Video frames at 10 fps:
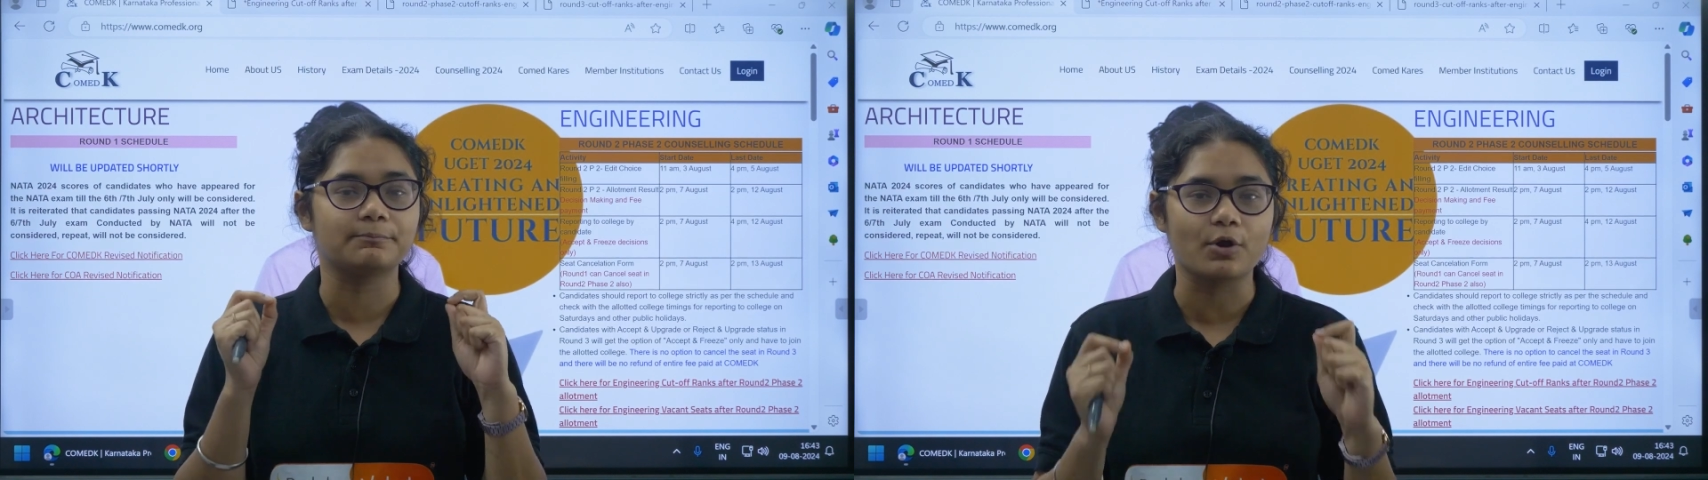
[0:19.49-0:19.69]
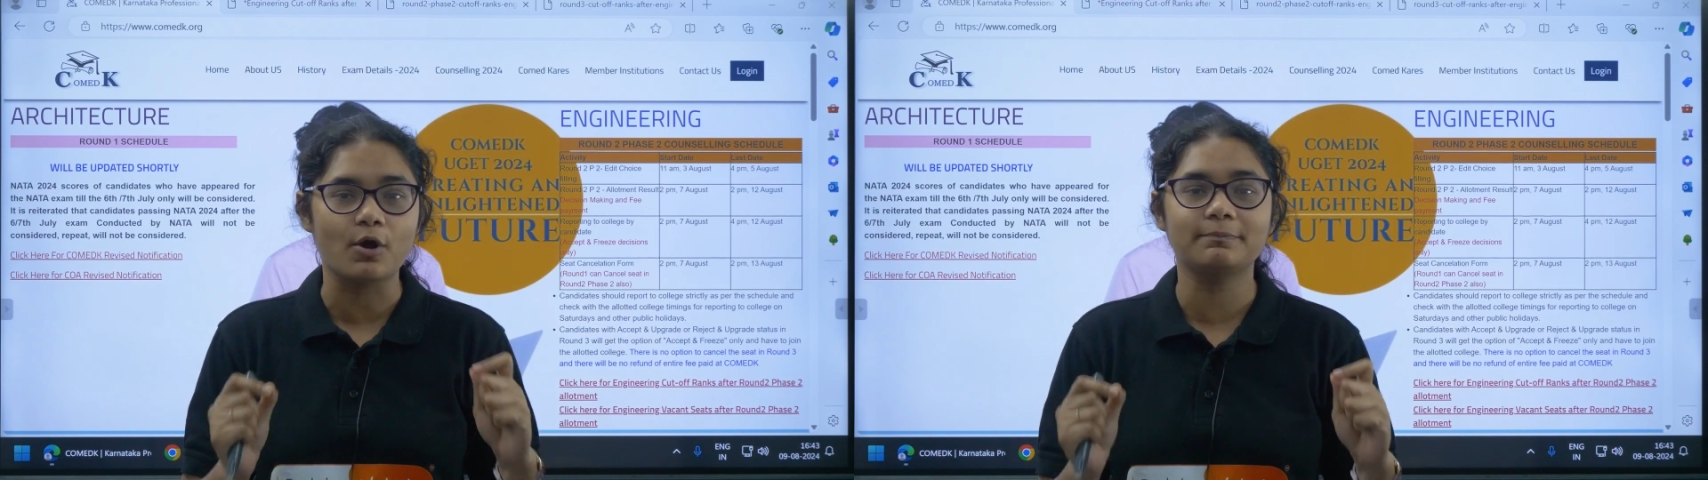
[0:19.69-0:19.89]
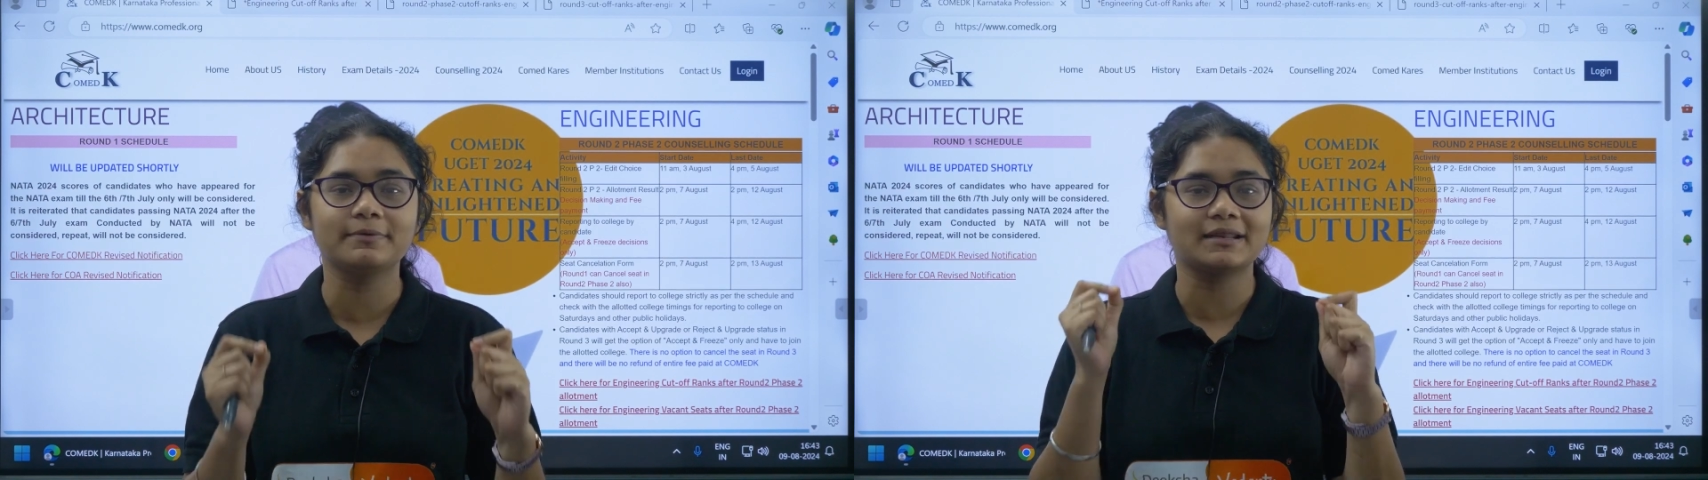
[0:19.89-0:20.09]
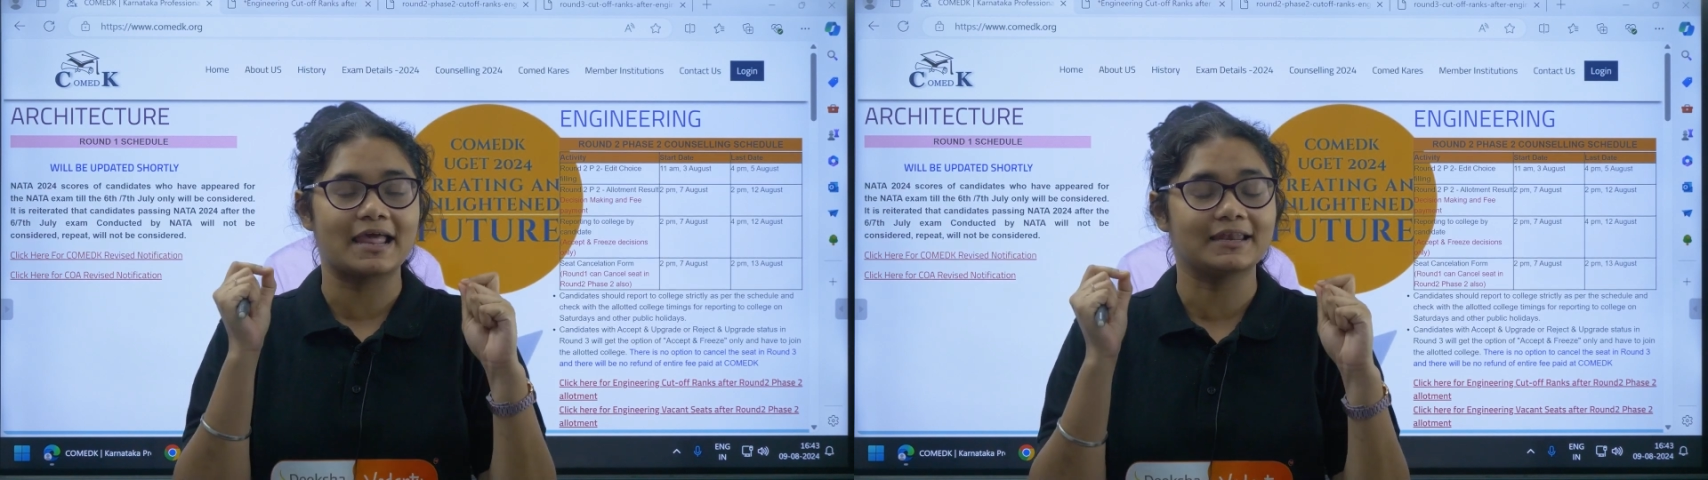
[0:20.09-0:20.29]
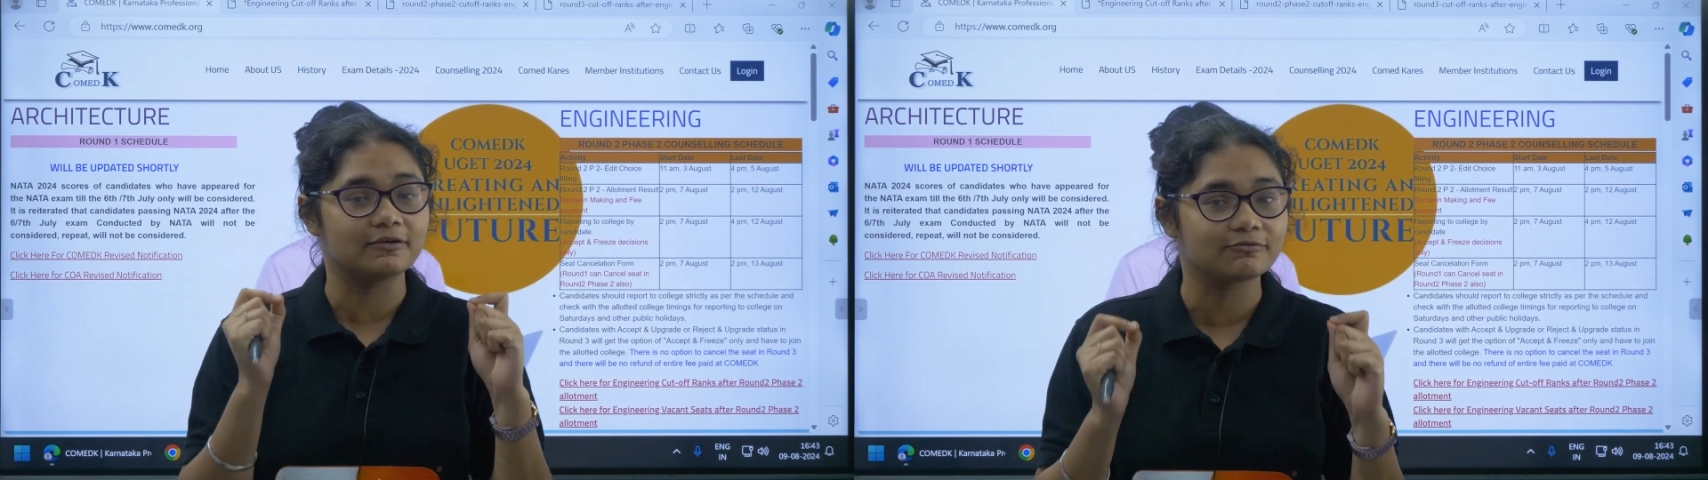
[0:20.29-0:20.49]
proper
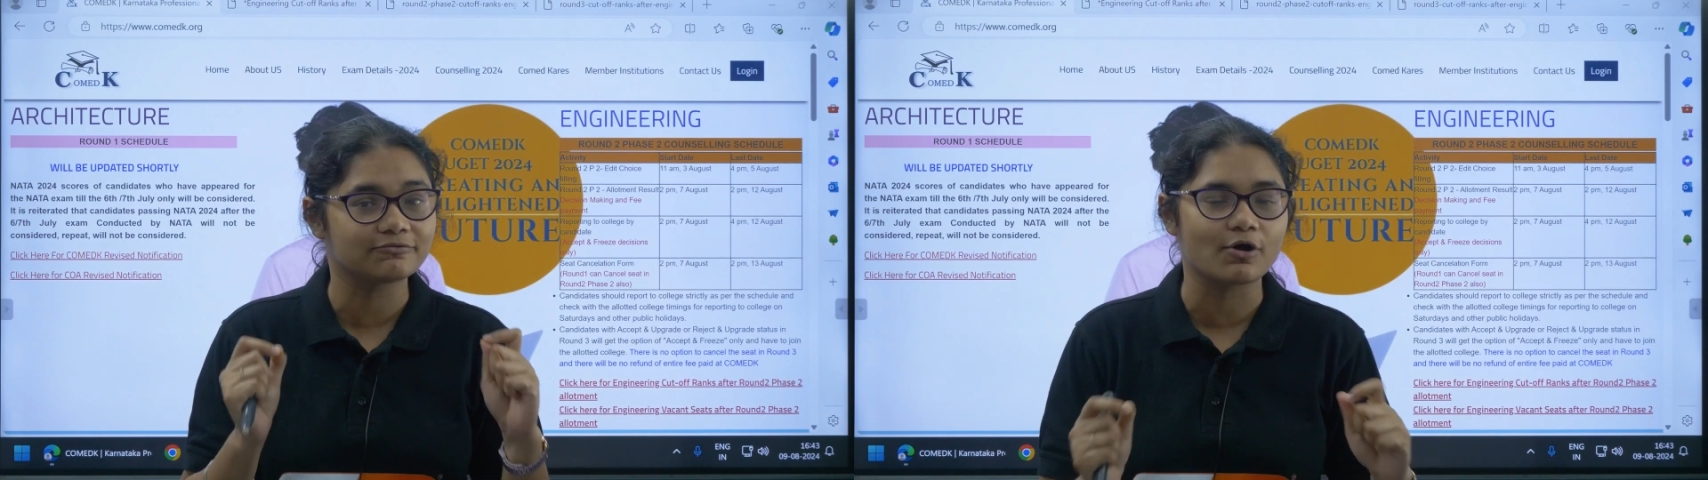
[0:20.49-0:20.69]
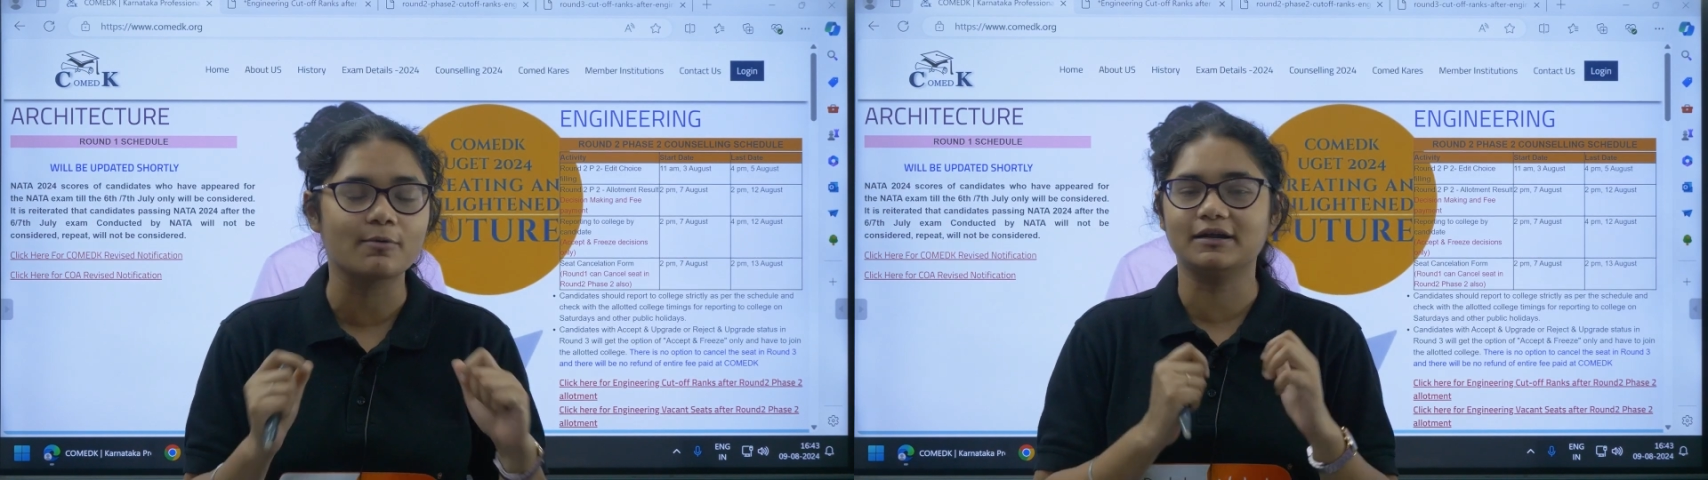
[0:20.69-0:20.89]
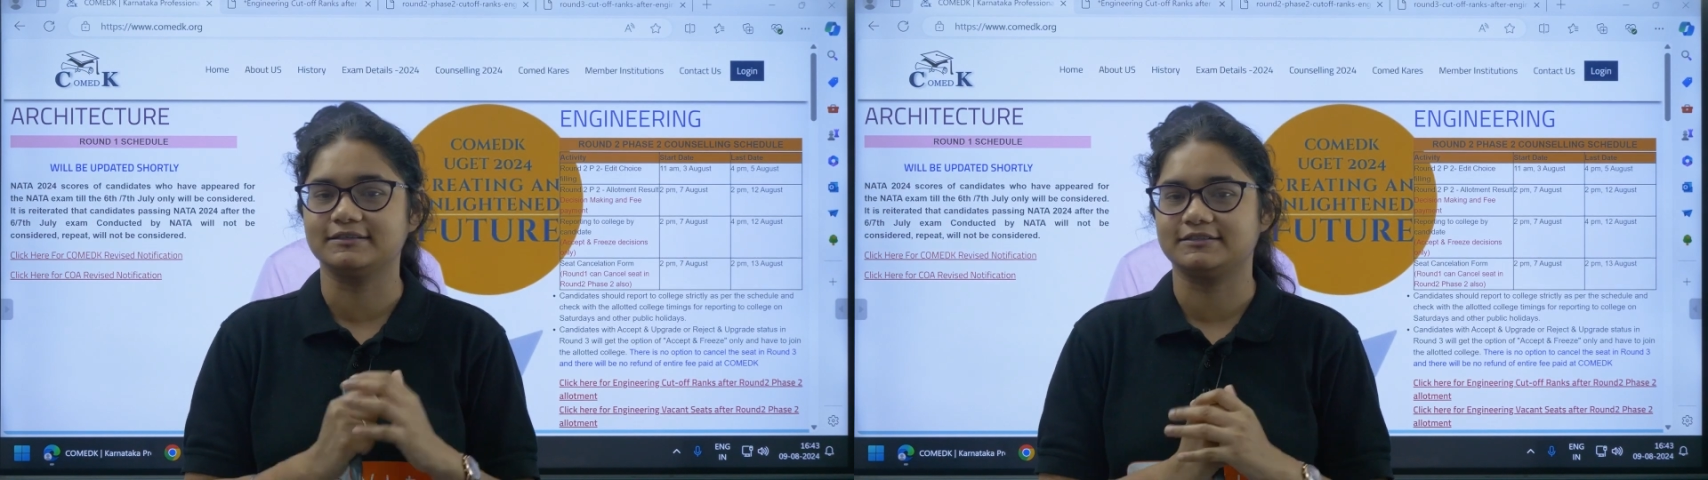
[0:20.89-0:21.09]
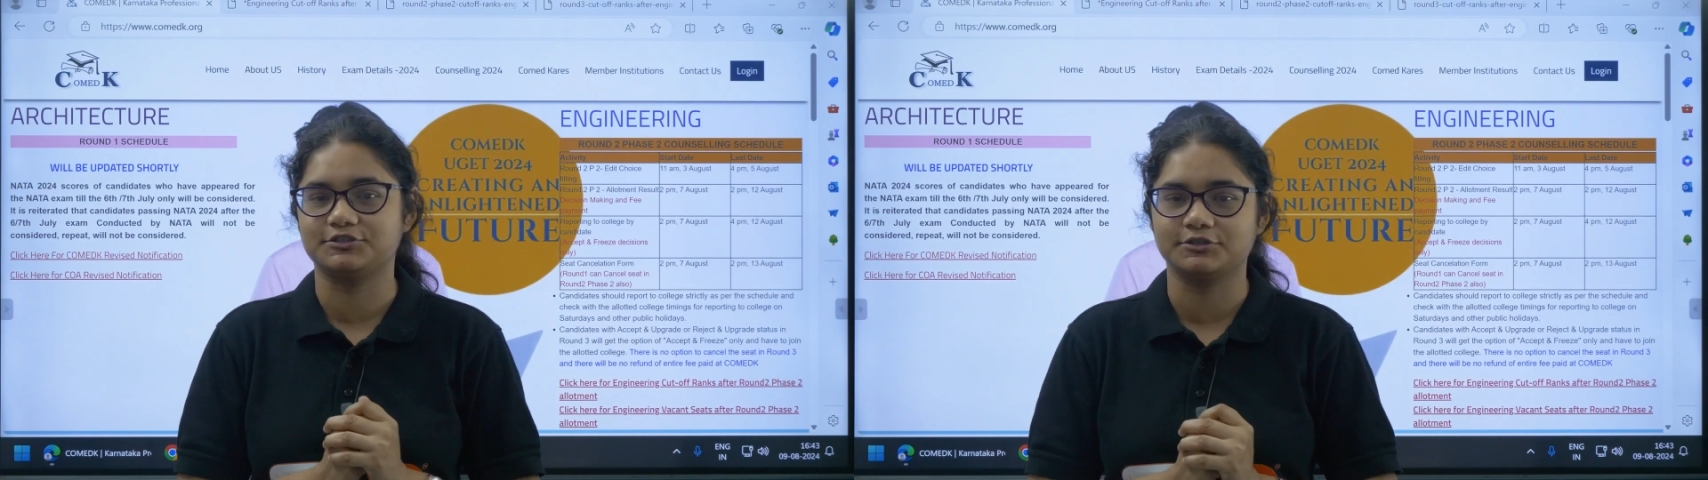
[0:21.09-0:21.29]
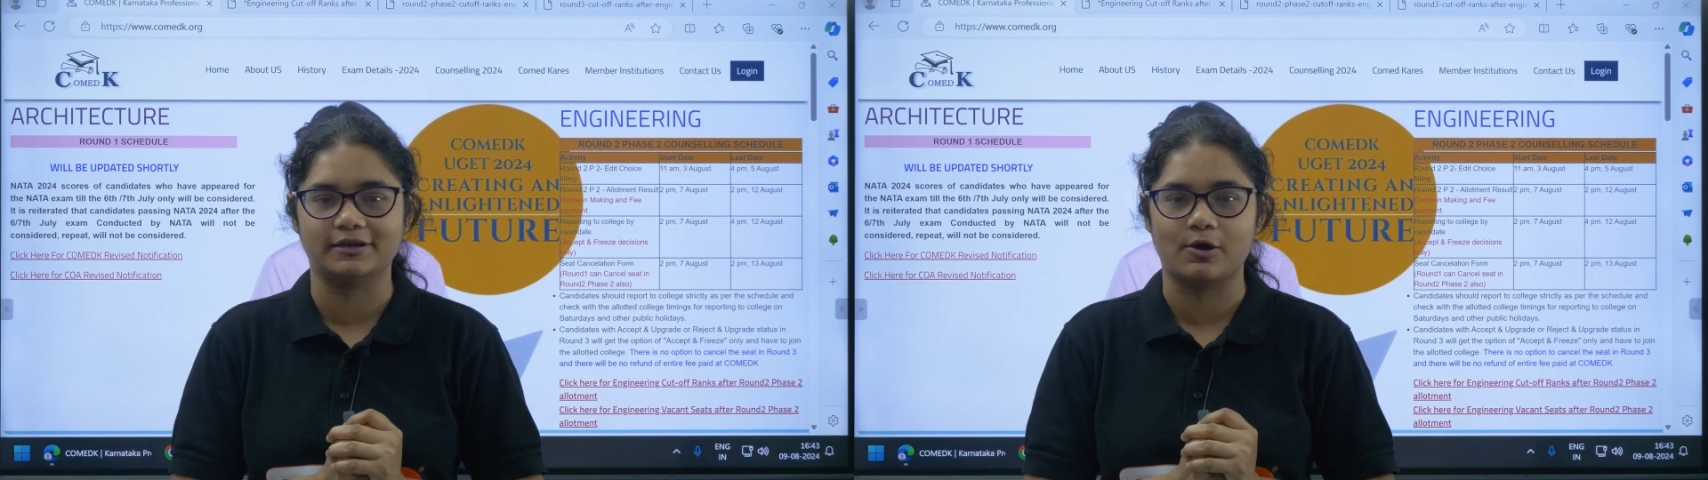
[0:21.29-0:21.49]
and informed
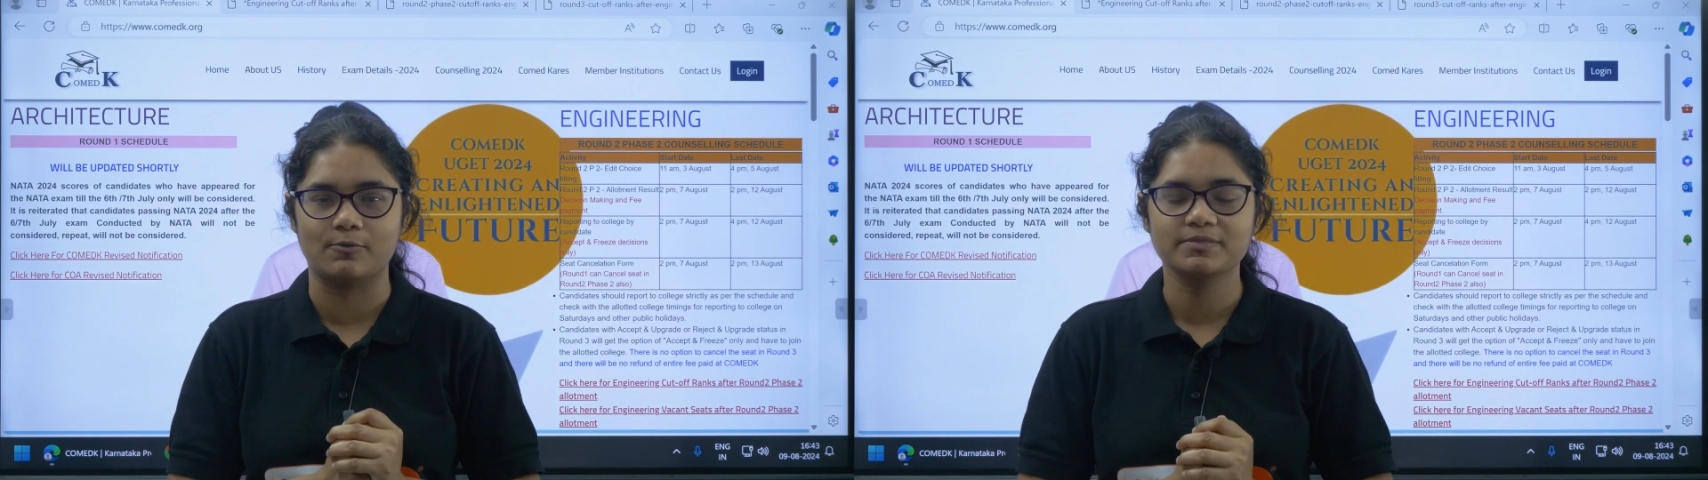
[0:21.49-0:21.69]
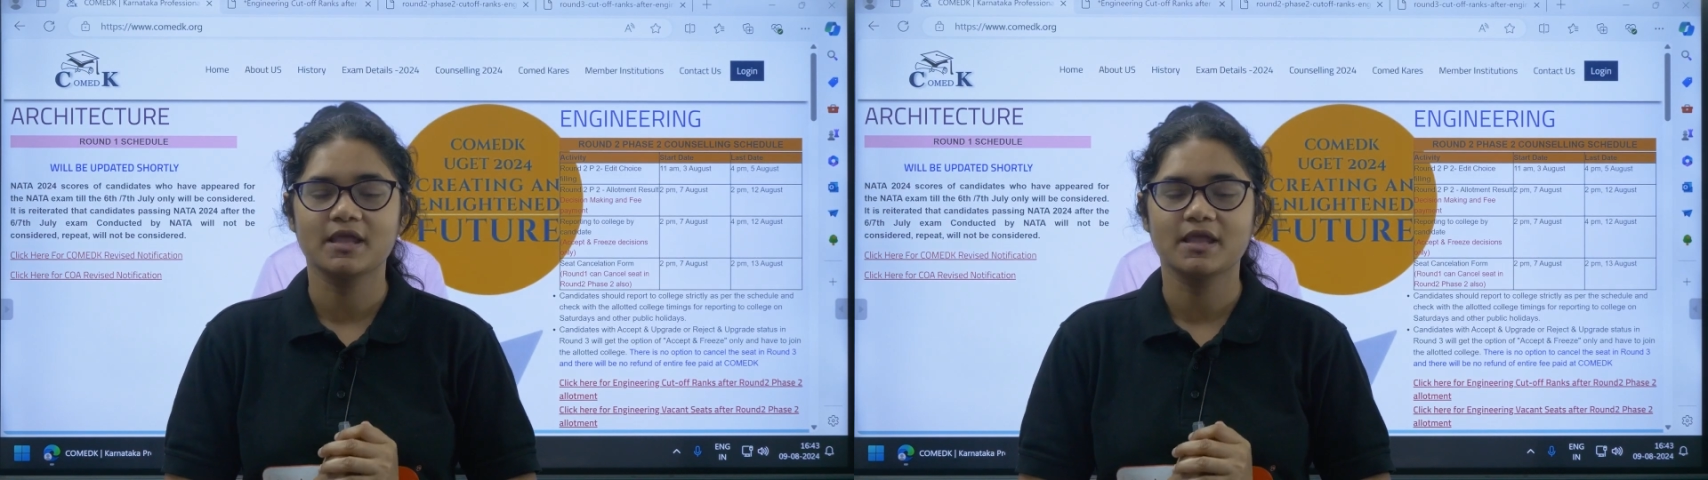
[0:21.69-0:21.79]
decision now